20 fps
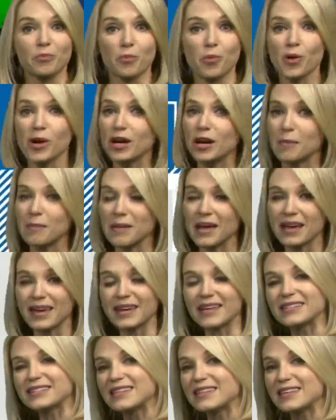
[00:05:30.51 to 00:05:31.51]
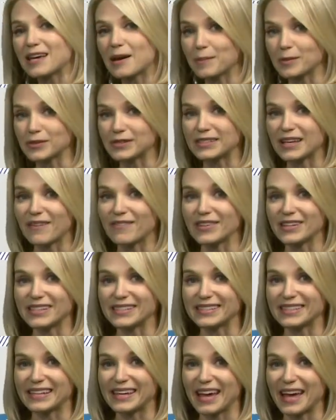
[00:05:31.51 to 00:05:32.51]
we're going to make it into the upper
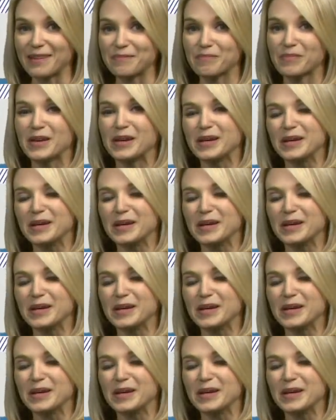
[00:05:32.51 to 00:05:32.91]
70s again.